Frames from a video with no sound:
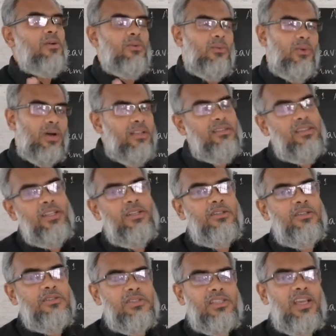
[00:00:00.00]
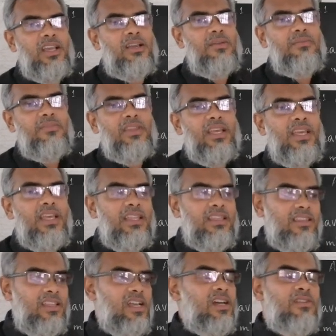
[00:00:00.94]
One thing to say,
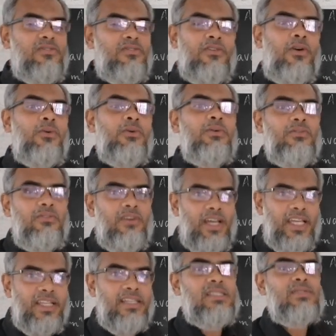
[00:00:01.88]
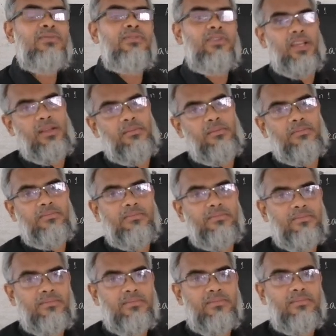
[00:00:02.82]
they are found virus free.
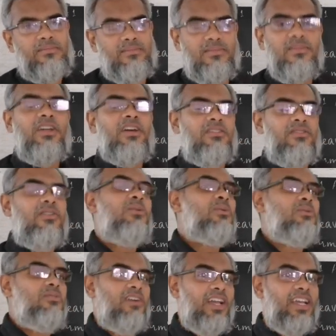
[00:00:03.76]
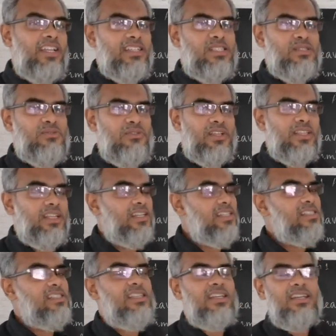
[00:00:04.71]
They are found virus free. That
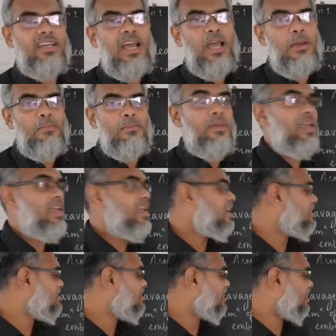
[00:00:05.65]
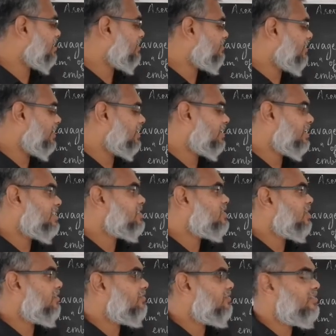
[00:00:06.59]
is the major
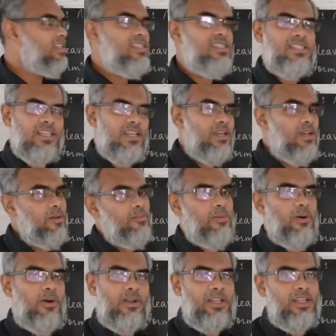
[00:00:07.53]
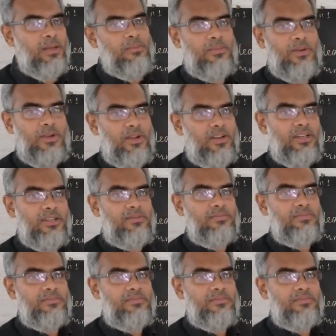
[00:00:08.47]
advantage of this polyembryony.